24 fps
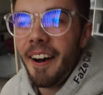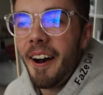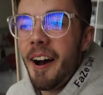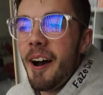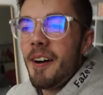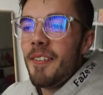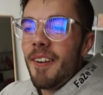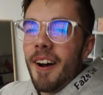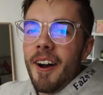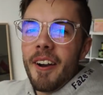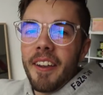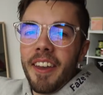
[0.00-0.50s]

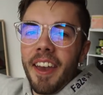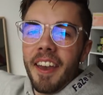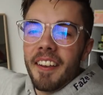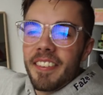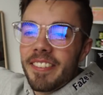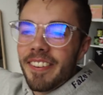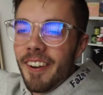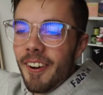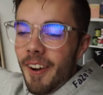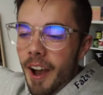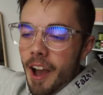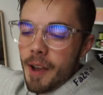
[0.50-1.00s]
uh, okay,
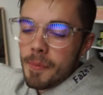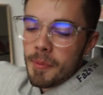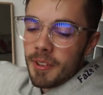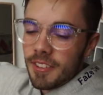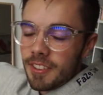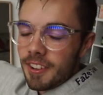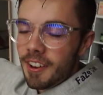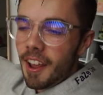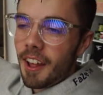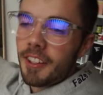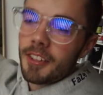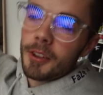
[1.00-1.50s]
so I've been
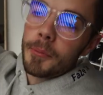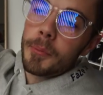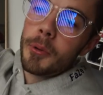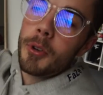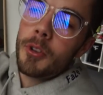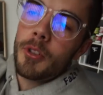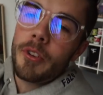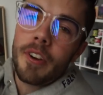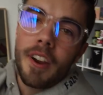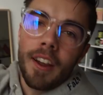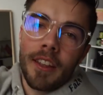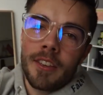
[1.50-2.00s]
sitting at the
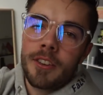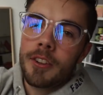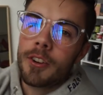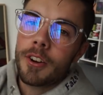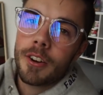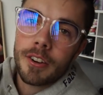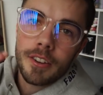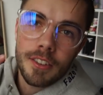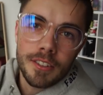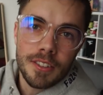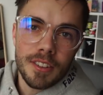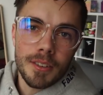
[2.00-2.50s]
computer, and you
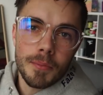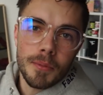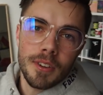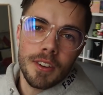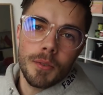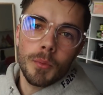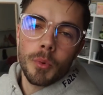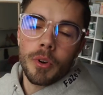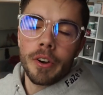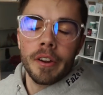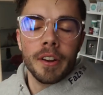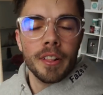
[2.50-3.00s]
know, you see
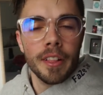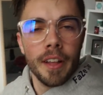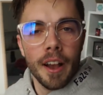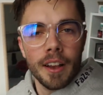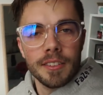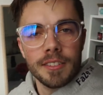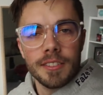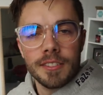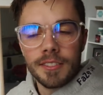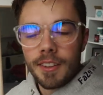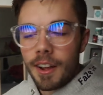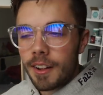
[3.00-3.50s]
me wearing glasses.